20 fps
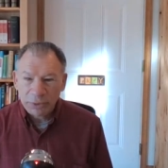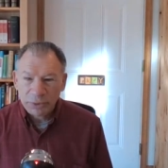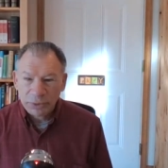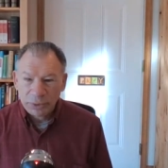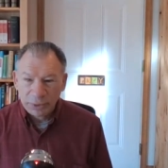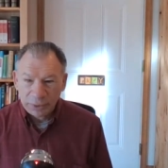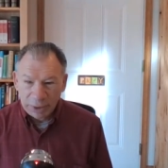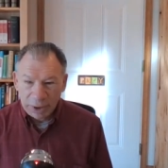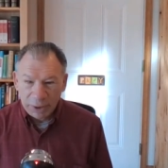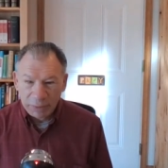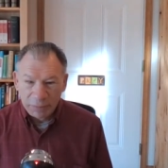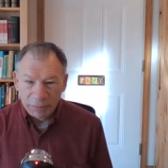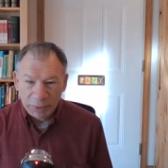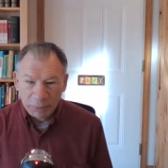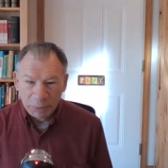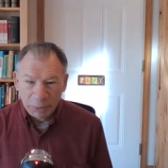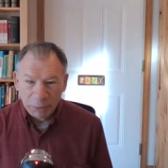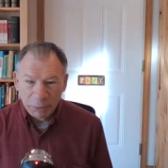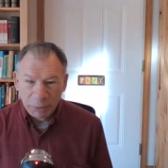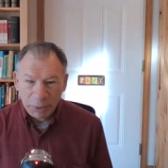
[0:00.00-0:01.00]
to love
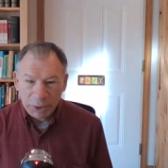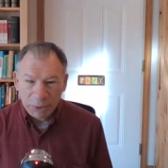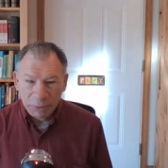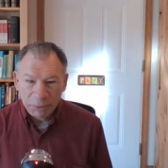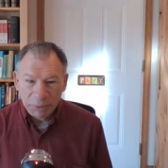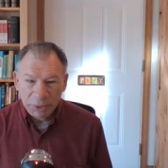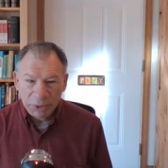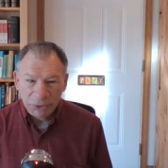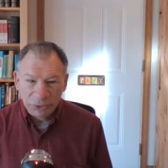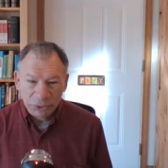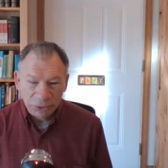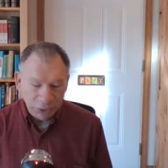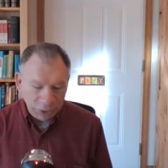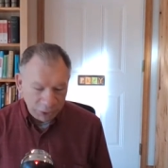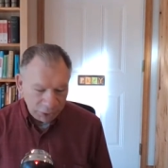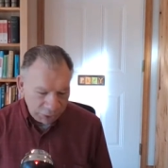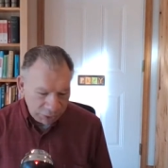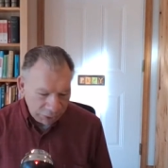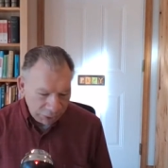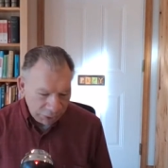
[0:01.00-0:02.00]
them the way that we
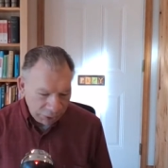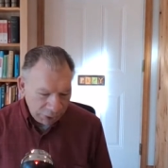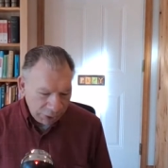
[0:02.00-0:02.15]
should,